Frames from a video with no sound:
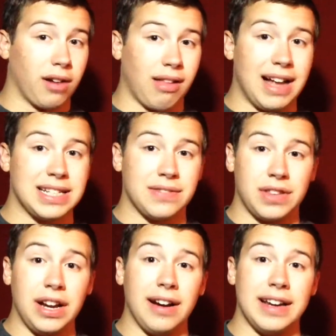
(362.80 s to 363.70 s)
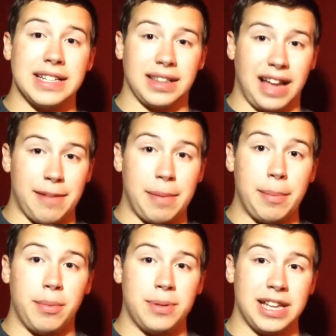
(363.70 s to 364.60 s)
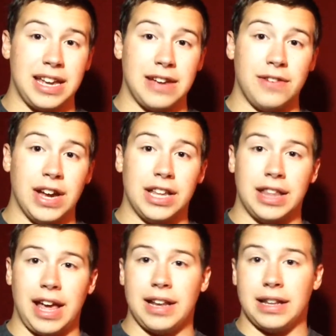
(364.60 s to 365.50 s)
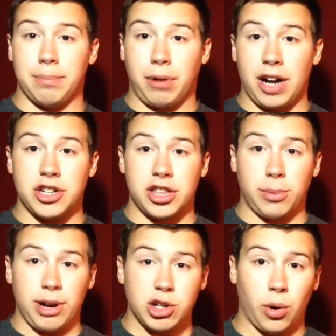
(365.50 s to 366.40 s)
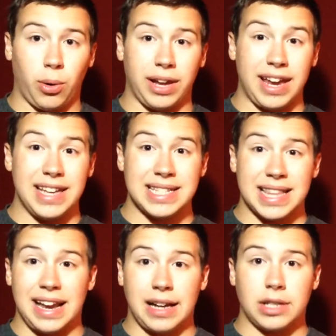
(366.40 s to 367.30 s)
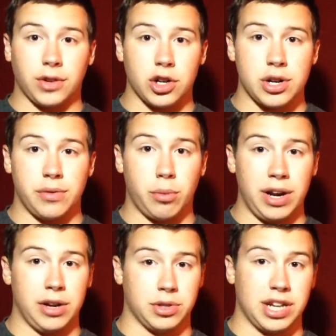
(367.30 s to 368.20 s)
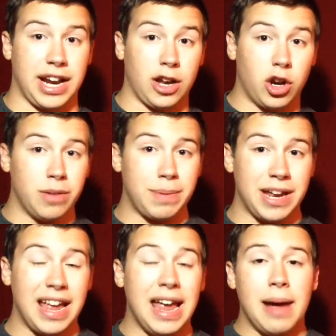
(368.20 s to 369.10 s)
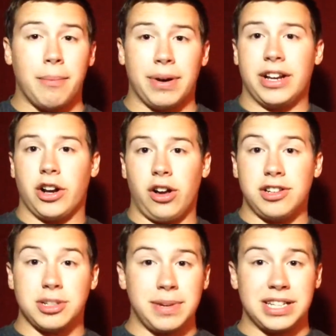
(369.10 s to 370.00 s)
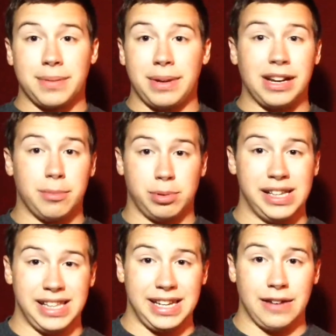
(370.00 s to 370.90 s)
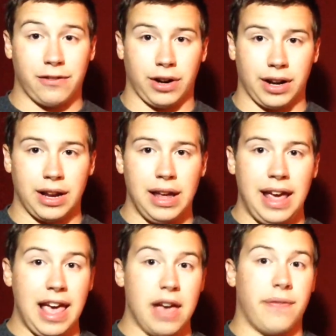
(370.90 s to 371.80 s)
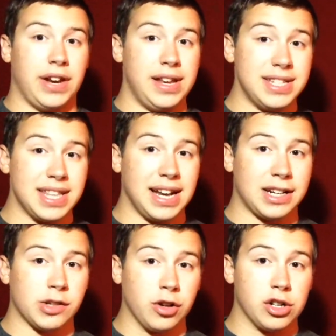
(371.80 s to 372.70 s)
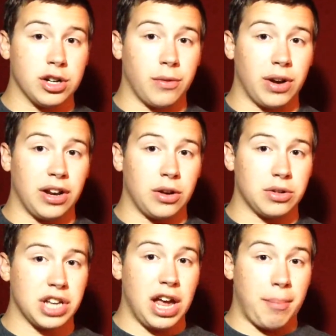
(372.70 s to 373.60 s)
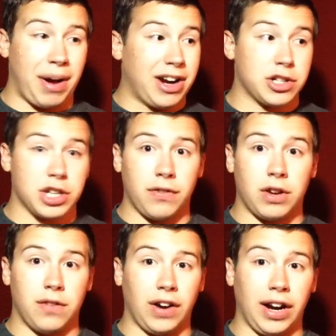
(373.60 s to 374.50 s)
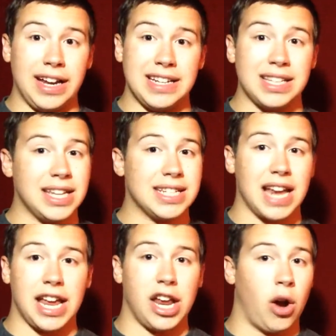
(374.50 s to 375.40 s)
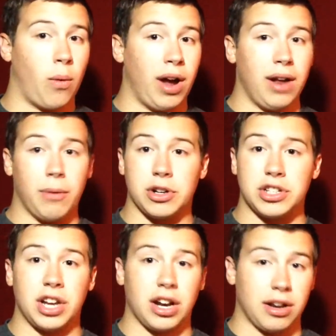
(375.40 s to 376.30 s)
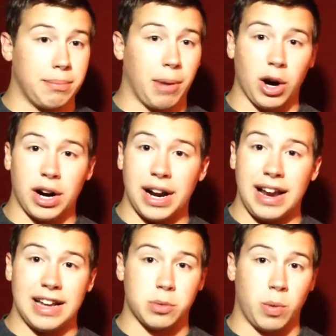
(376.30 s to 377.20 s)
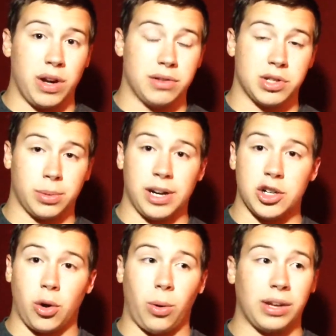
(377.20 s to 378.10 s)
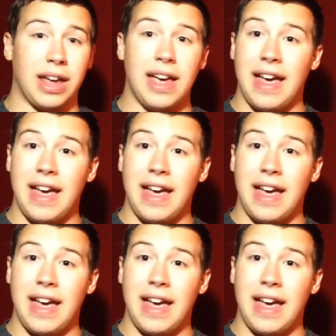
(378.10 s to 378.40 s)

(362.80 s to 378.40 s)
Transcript: are lots of theories. A lot of people believe that Project Threshold is the next version of Windows, and it could be, but it could also be something completely different. If it is the next version of Windows, Microsoft could very easily say, you know what, we're just going to market it as Windows Threshold